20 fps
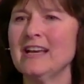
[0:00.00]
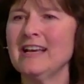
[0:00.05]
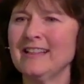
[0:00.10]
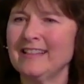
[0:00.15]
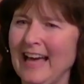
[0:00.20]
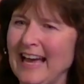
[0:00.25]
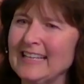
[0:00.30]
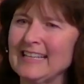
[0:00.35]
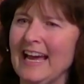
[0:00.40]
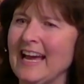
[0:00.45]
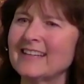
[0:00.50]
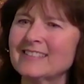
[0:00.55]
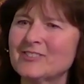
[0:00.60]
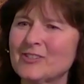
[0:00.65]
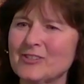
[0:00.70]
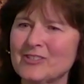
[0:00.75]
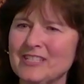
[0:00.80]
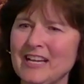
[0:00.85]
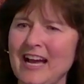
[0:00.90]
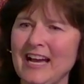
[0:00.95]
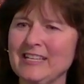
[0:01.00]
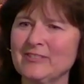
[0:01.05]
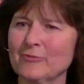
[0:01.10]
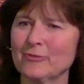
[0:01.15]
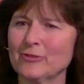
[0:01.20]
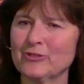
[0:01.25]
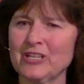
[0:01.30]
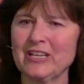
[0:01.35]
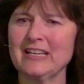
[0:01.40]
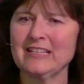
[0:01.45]
that exercise
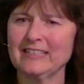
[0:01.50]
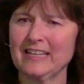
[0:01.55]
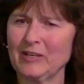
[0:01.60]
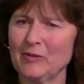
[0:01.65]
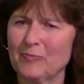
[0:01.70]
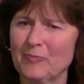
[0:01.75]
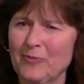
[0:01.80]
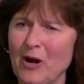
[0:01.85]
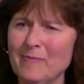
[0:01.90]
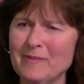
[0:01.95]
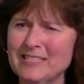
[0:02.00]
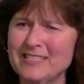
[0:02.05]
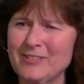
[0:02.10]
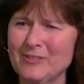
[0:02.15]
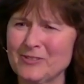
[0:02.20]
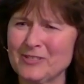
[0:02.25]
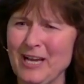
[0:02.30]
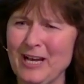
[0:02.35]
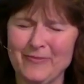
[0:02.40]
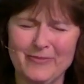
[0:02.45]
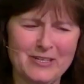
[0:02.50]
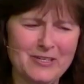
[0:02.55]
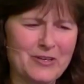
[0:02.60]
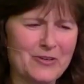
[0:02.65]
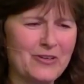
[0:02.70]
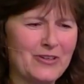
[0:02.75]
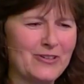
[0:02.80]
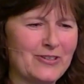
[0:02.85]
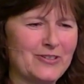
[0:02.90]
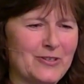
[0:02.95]
routine that you promised yourself at New
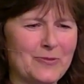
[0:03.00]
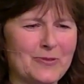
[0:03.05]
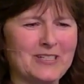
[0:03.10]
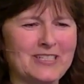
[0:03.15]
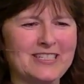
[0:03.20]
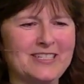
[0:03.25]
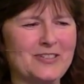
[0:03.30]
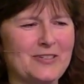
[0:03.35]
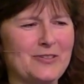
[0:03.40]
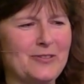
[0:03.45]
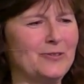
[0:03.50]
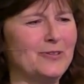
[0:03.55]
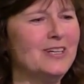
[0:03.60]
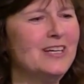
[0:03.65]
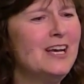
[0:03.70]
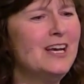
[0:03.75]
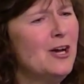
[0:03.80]
Year's you were going to do,